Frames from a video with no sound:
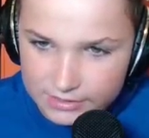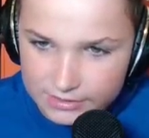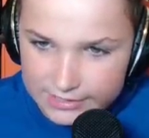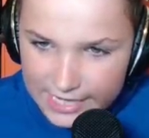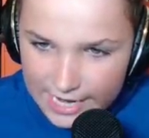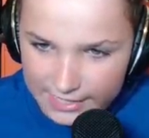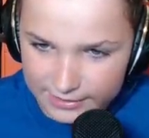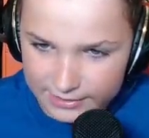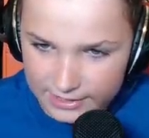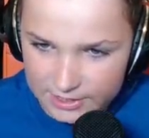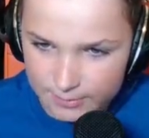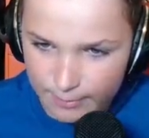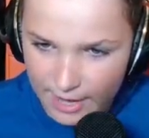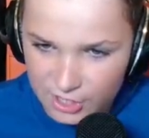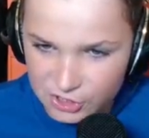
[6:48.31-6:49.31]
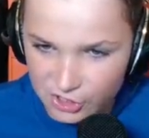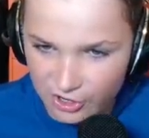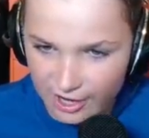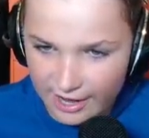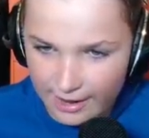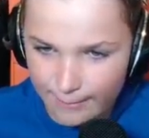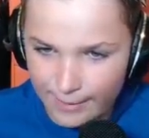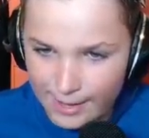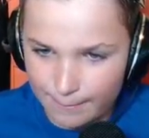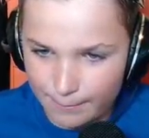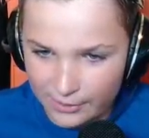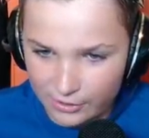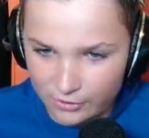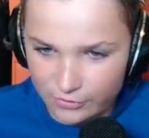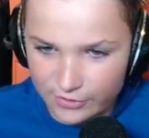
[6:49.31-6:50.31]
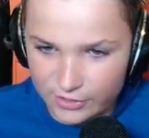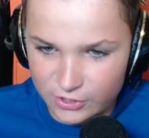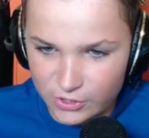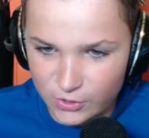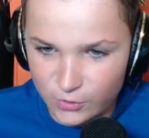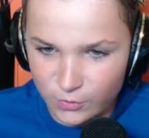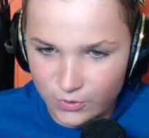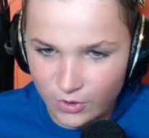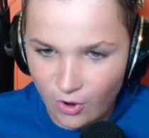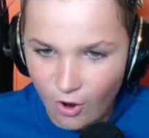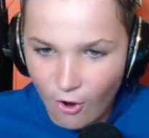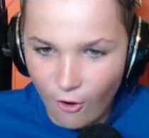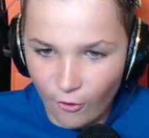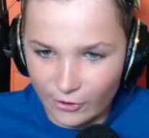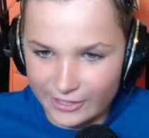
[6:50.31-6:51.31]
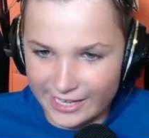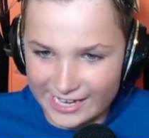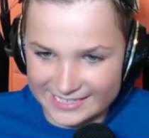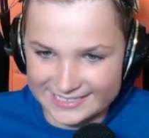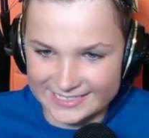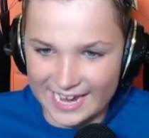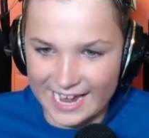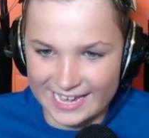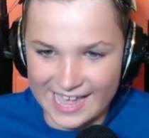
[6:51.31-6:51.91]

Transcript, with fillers: Dad, let's measure. Am I bigger than you? Oh yes, no.